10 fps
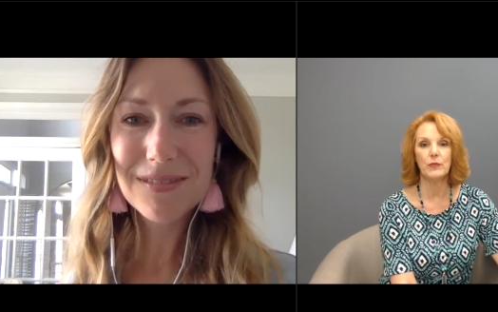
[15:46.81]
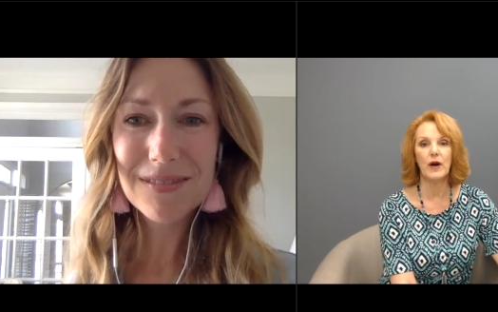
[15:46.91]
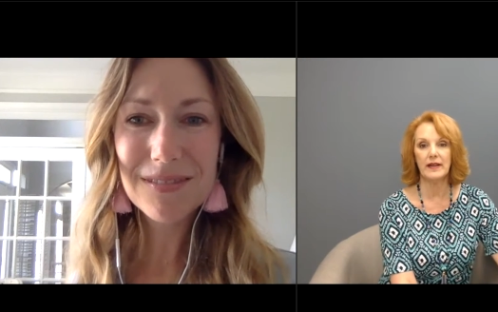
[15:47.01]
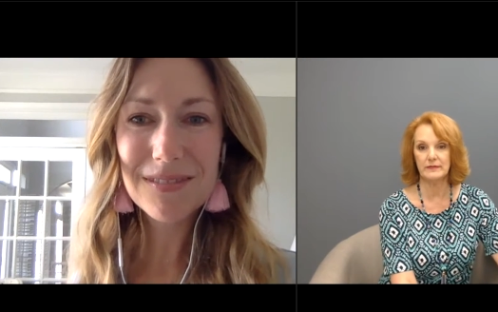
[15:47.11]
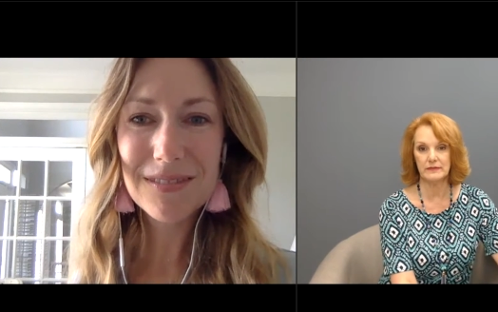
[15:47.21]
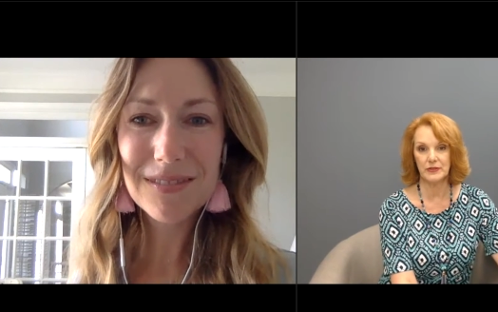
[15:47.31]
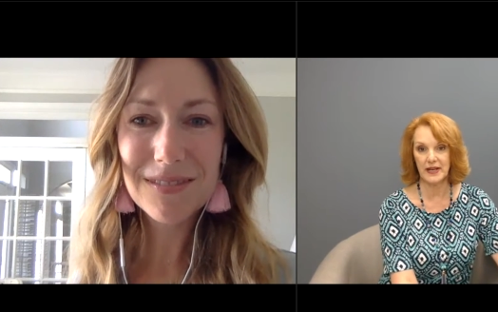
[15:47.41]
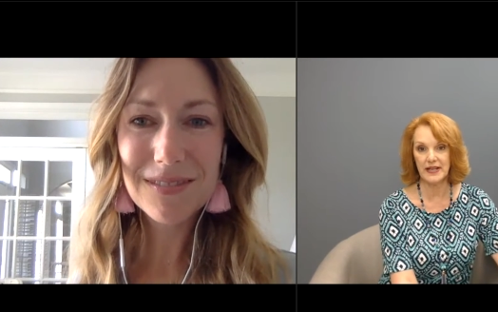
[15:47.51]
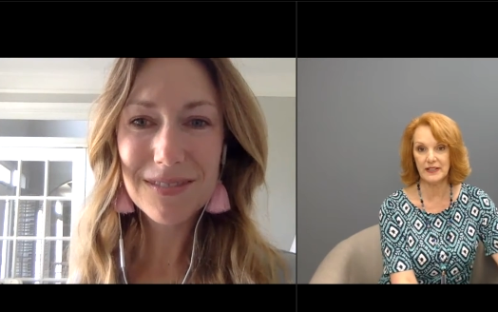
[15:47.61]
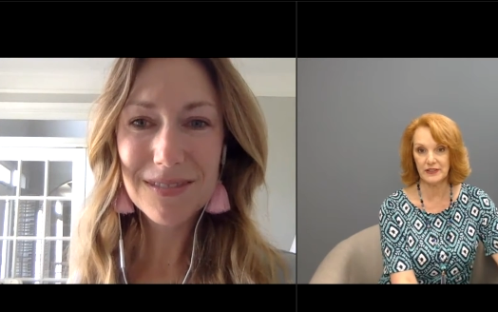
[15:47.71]
Speaker 1: one,
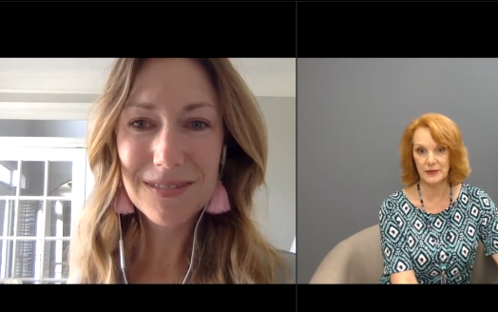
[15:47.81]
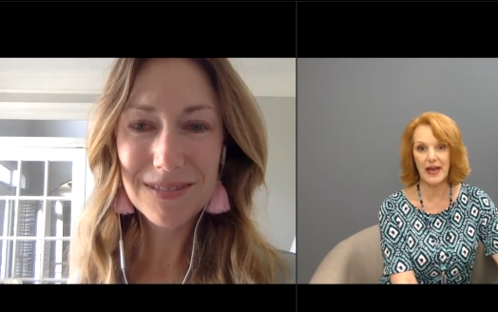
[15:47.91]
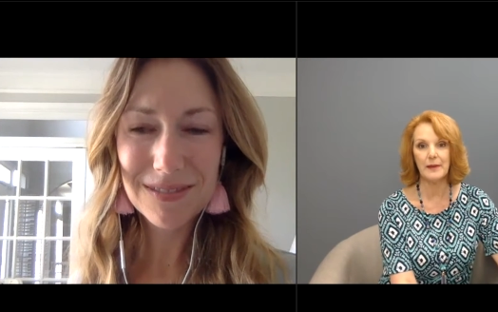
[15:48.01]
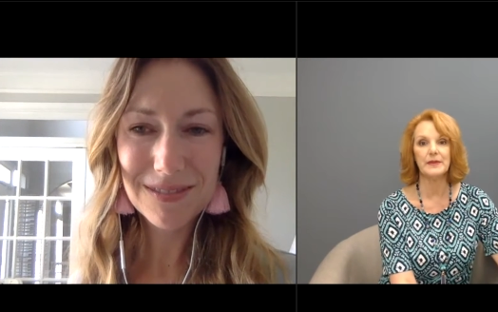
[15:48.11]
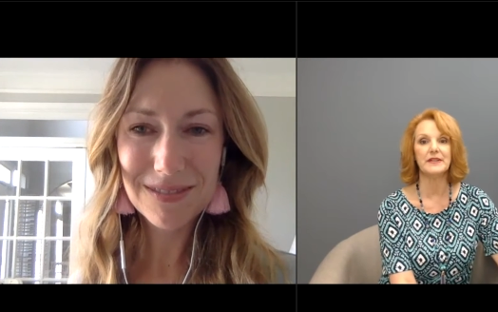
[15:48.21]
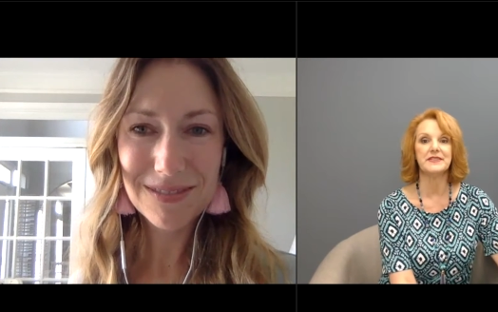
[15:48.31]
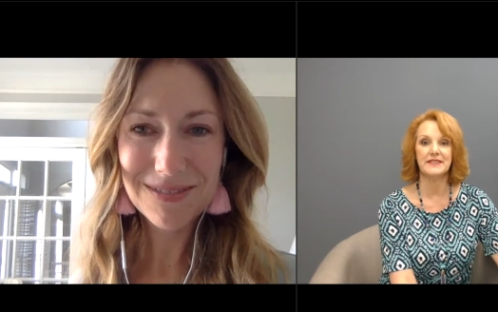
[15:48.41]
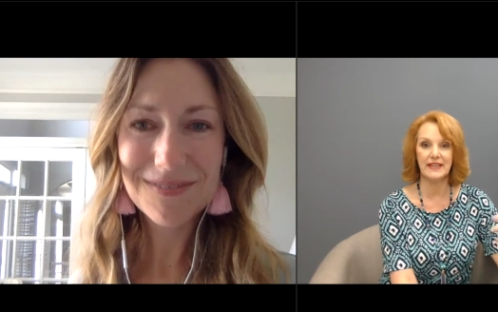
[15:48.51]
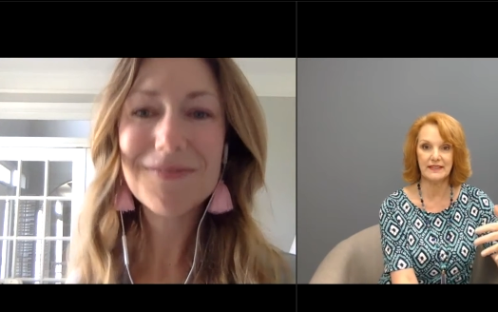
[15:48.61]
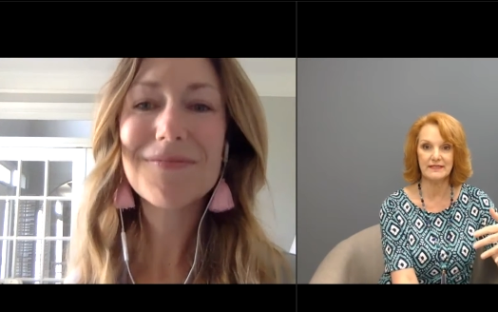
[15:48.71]
creating new habits,
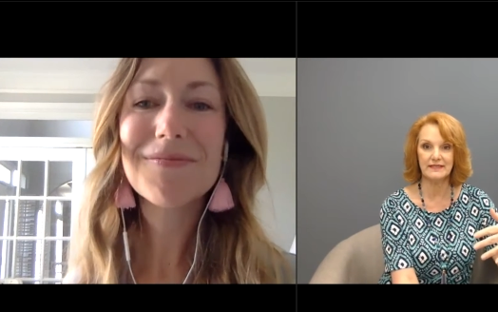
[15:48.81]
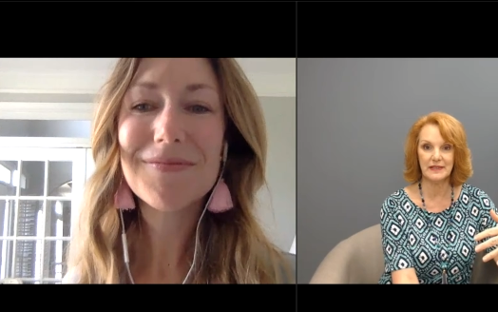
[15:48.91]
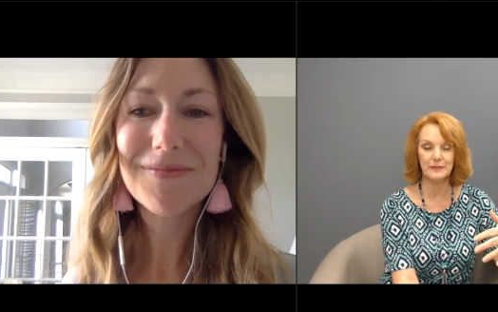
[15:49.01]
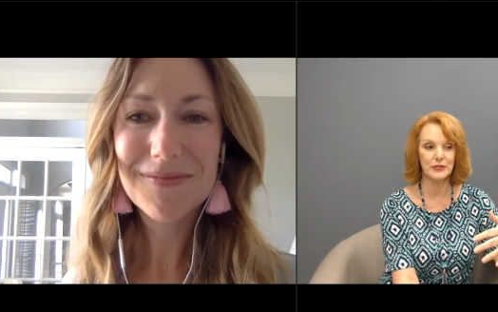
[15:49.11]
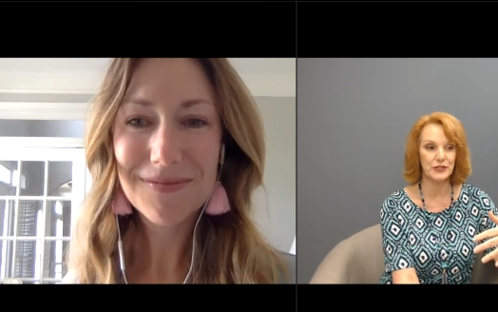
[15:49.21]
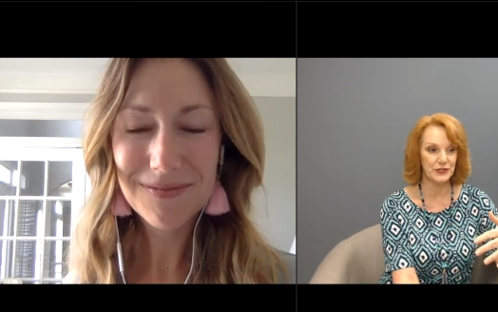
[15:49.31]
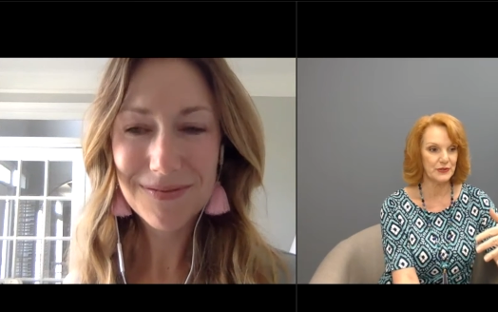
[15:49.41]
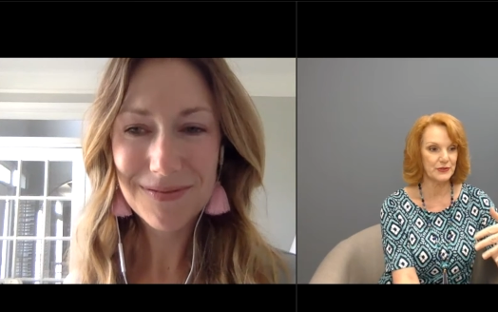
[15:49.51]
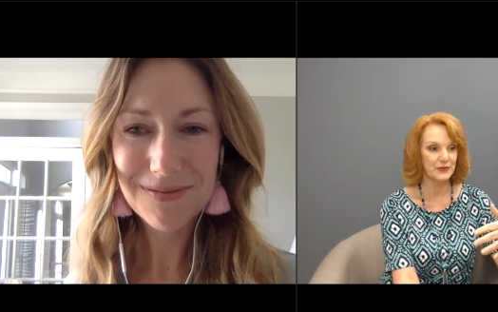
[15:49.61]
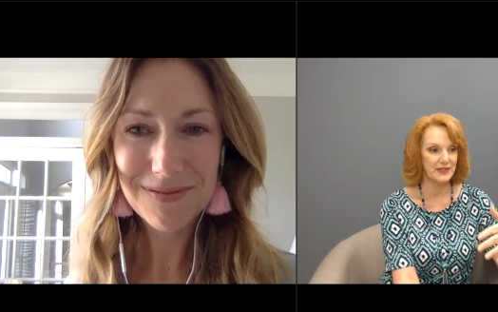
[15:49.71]
and then number
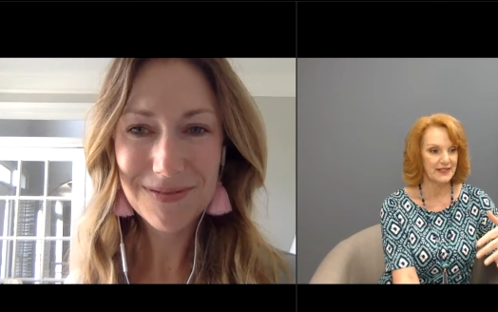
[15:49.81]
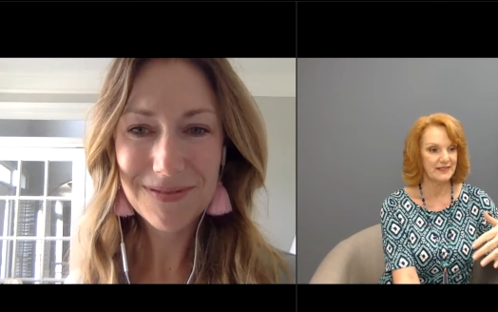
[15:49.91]
two,